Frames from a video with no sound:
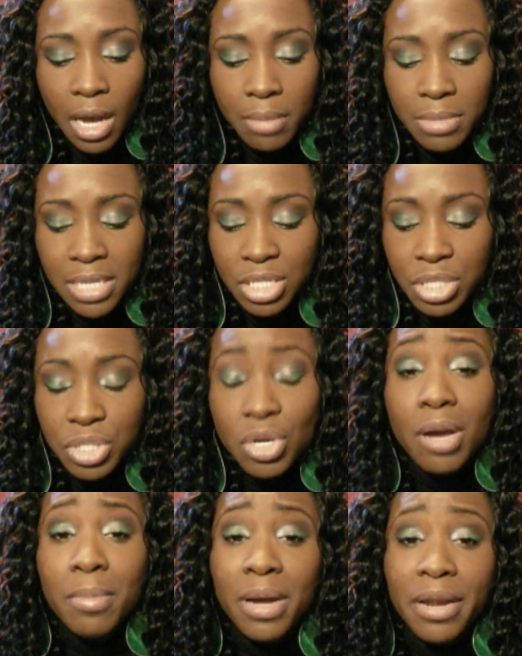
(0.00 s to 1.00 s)
Let's just
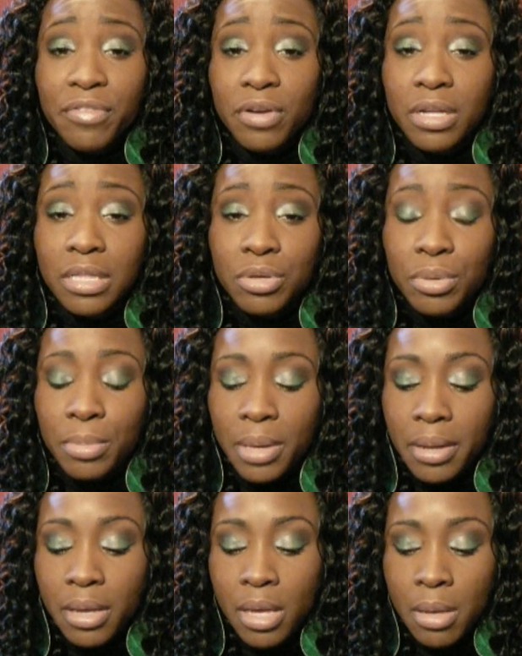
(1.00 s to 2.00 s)
talk about it for a little
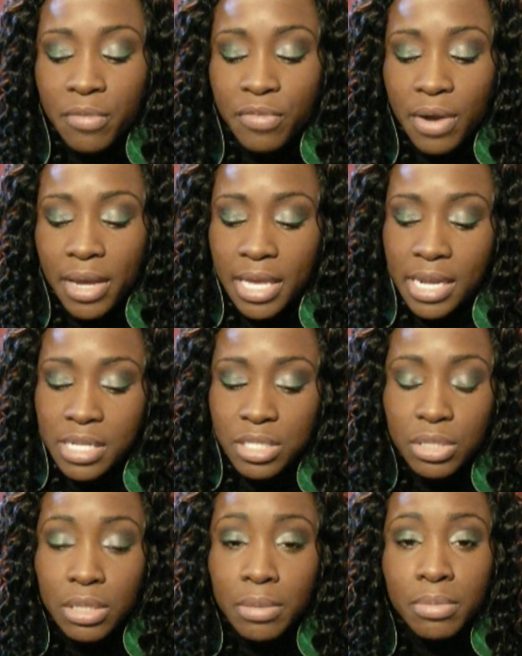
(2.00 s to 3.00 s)
bit before I get
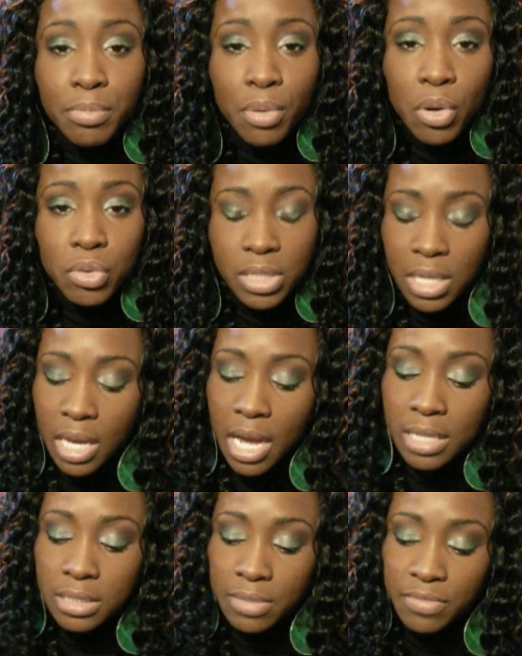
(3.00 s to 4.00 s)
into the pros and the
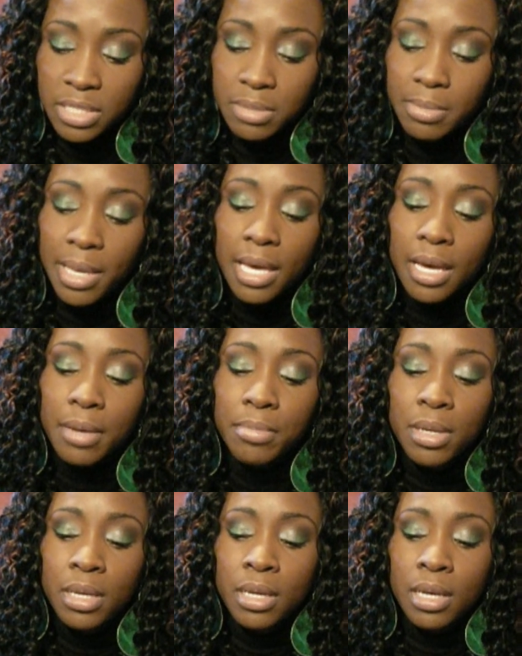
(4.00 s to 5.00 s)
cons of this makeup.
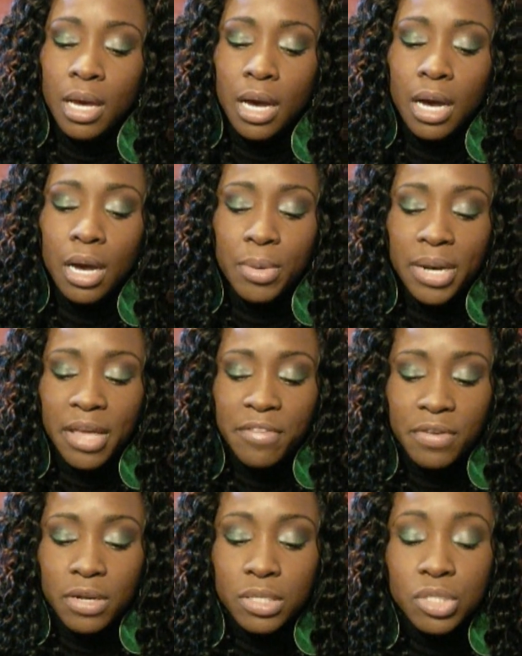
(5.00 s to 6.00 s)
When I
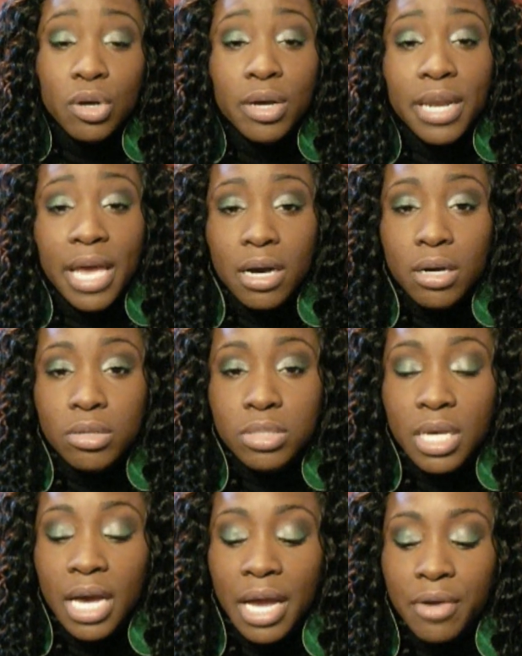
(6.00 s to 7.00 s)
first saw it at
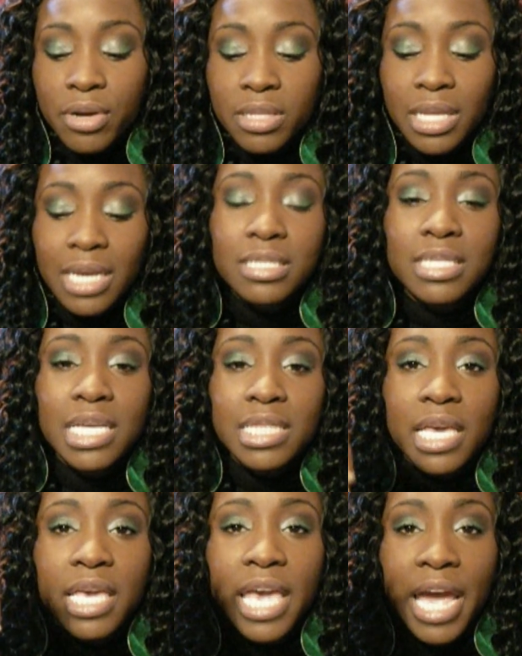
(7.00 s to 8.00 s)
Ulta, I realized
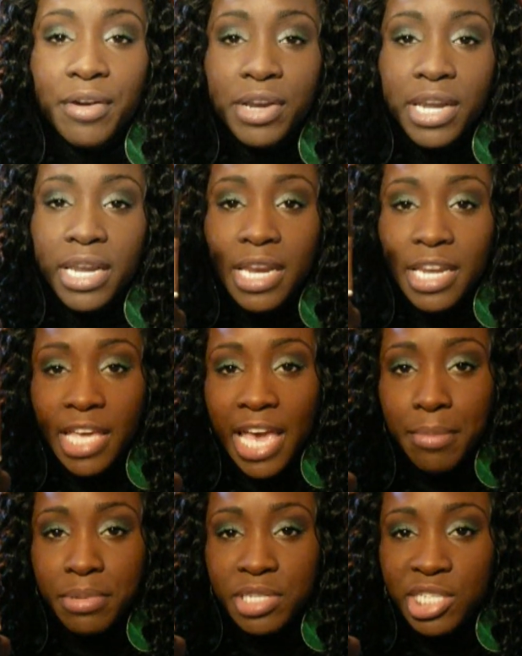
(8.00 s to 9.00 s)
that they carried it in
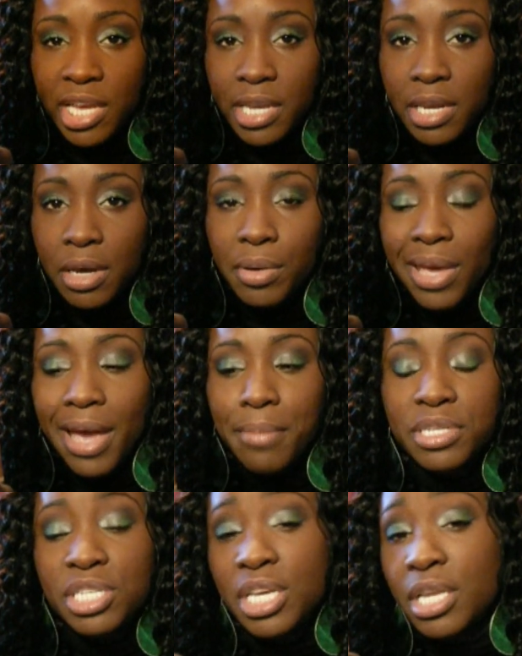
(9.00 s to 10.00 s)
Cappuccino.
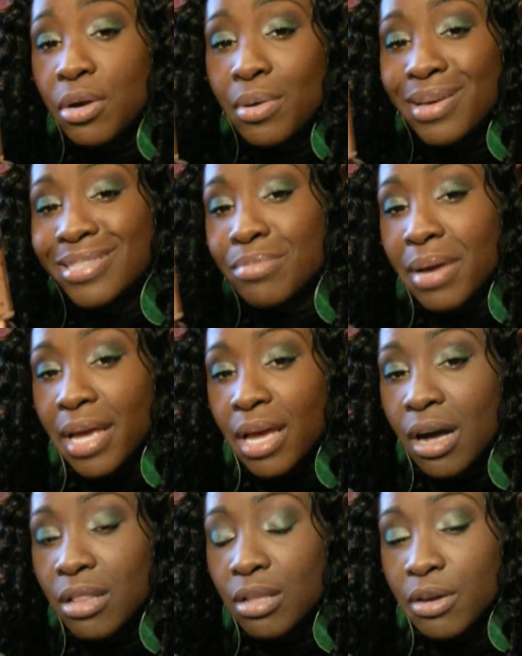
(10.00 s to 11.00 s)
Cappuccino is my
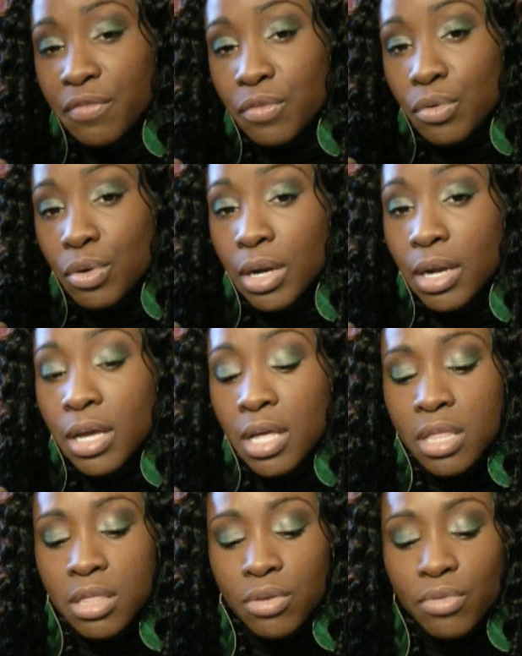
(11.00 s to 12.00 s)
color for
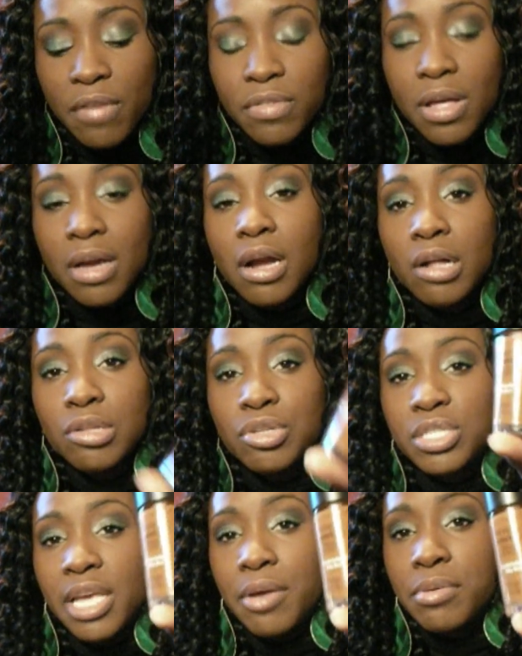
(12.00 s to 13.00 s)
the Revlon
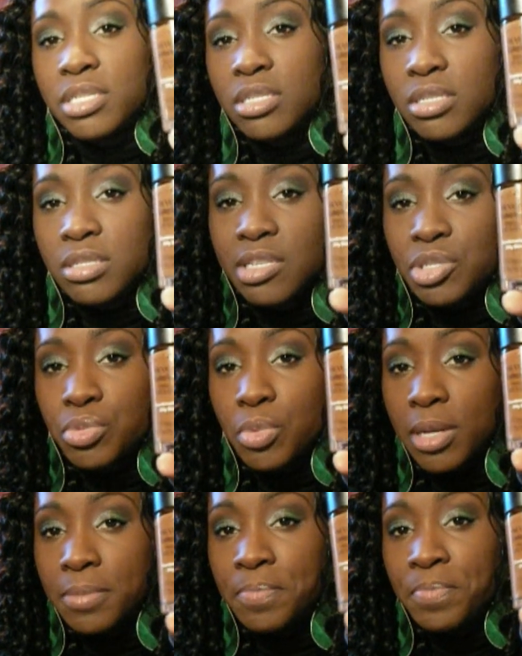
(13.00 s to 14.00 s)
ColorStay, which is this
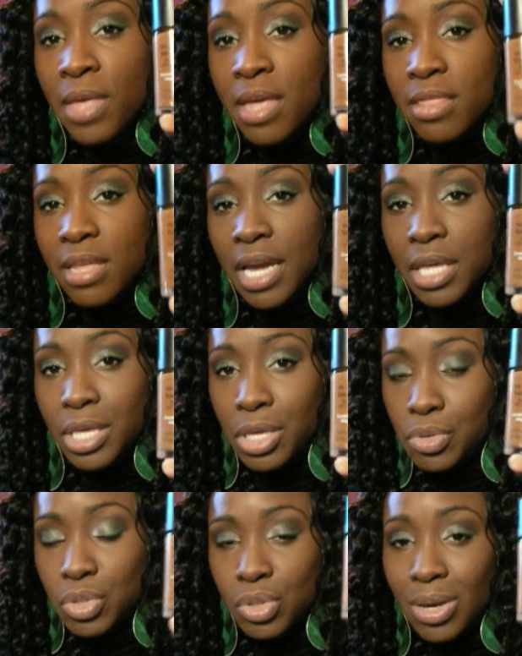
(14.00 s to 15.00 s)
one that I
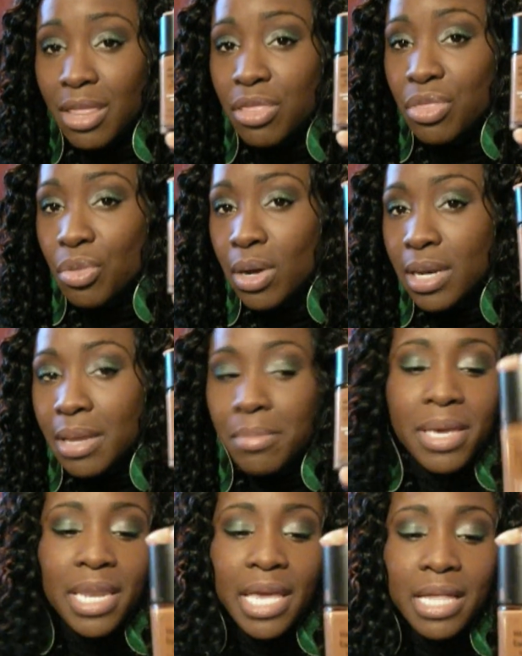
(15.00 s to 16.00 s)
use. So I thought
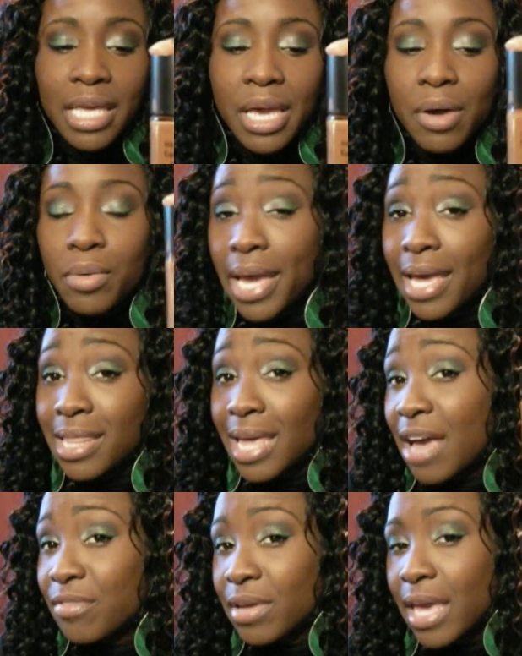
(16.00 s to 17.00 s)
immediately, okay,
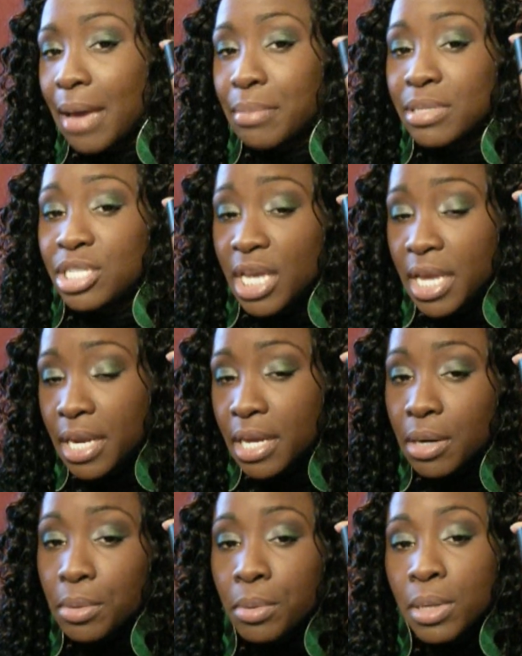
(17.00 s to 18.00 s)
they have a
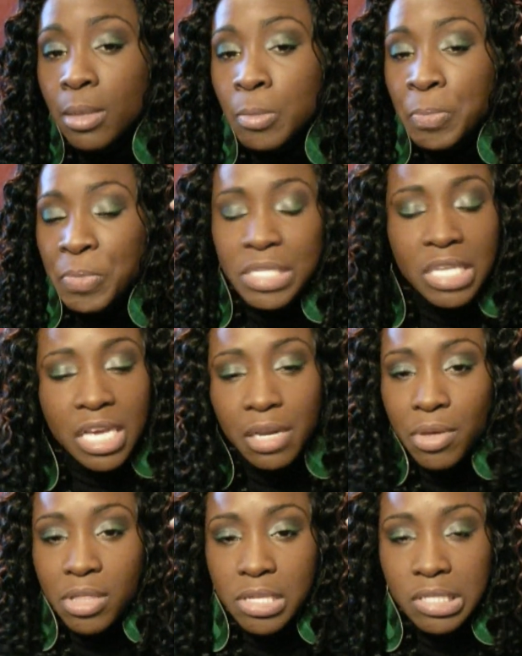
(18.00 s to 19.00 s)
Cappuccino, it's
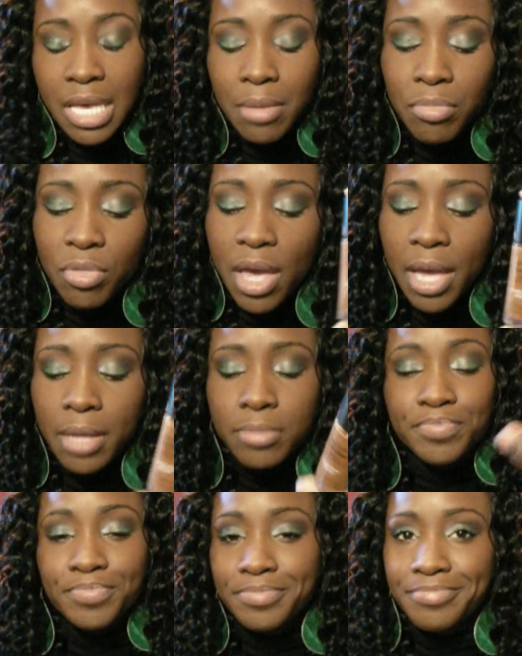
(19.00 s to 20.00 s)
going to be the same thing.
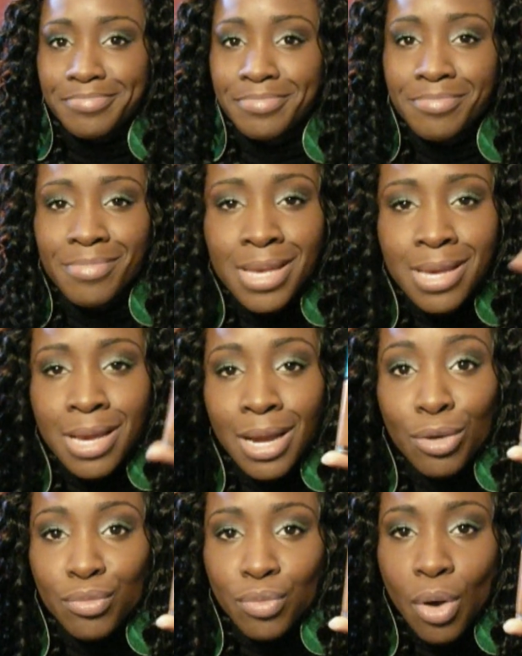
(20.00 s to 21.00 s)

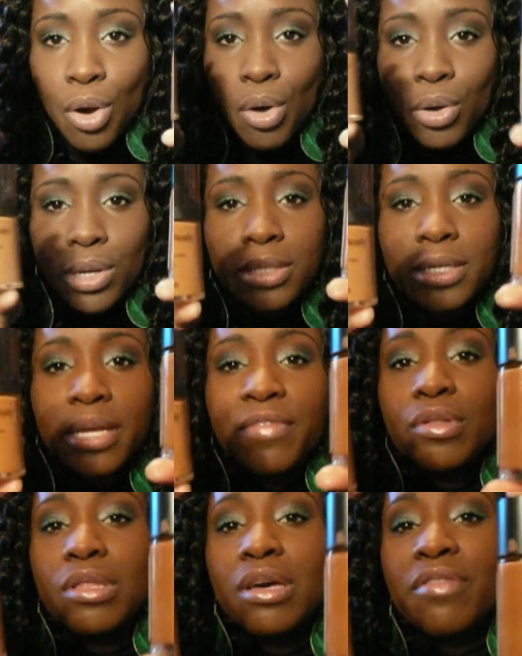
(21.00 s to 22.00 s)
Wrong.
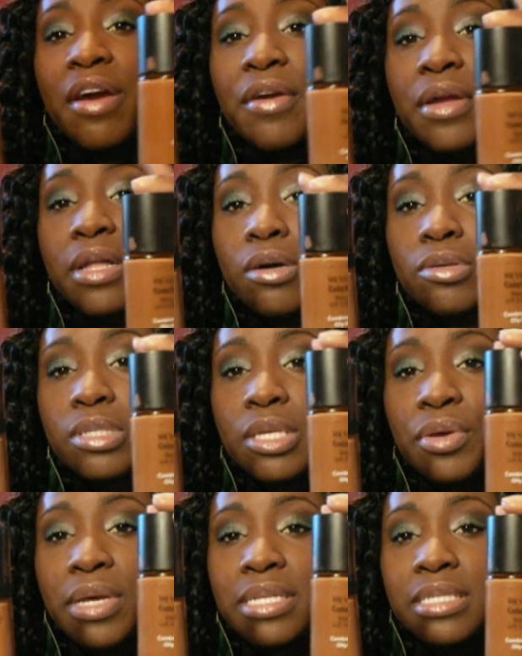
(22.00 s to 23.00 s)
If you look very
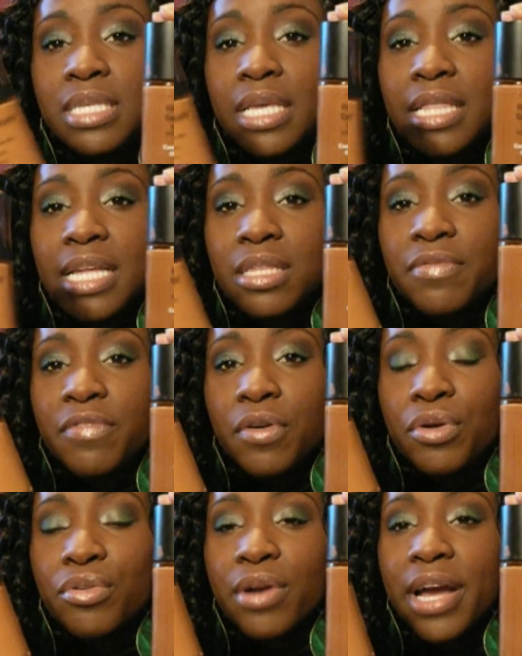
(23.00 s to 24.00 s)
closely, you can see that the
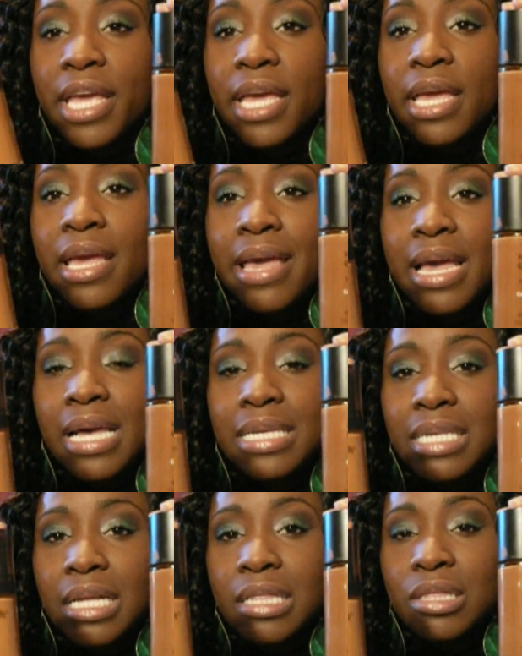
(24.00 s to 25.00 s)
Photo Ready
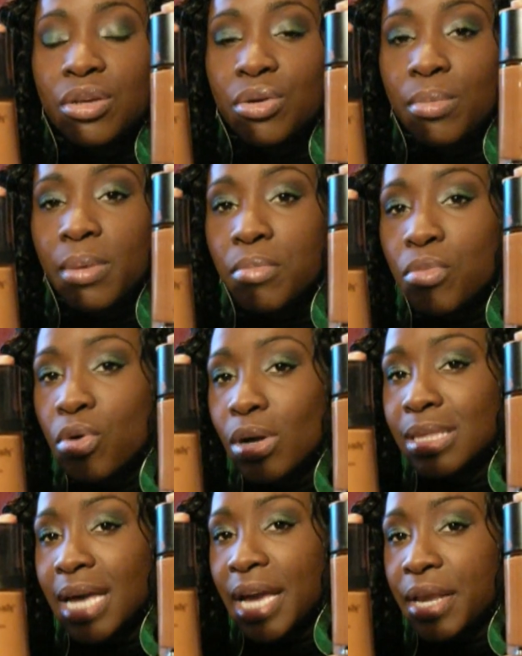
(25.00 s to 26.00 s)
is a little bit
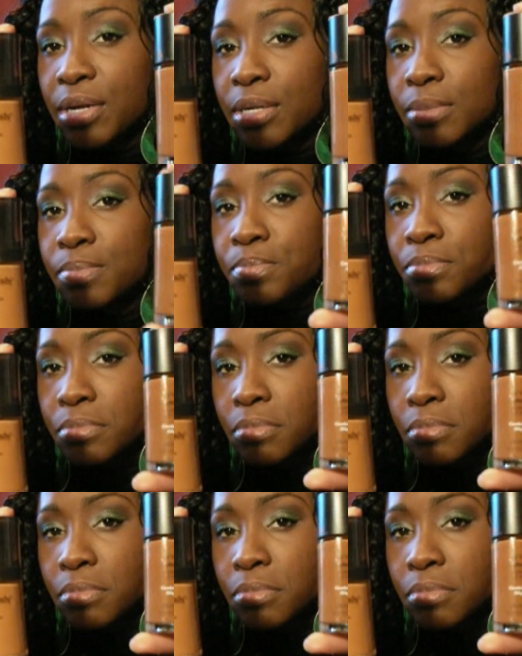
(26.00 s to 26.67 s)
more lighter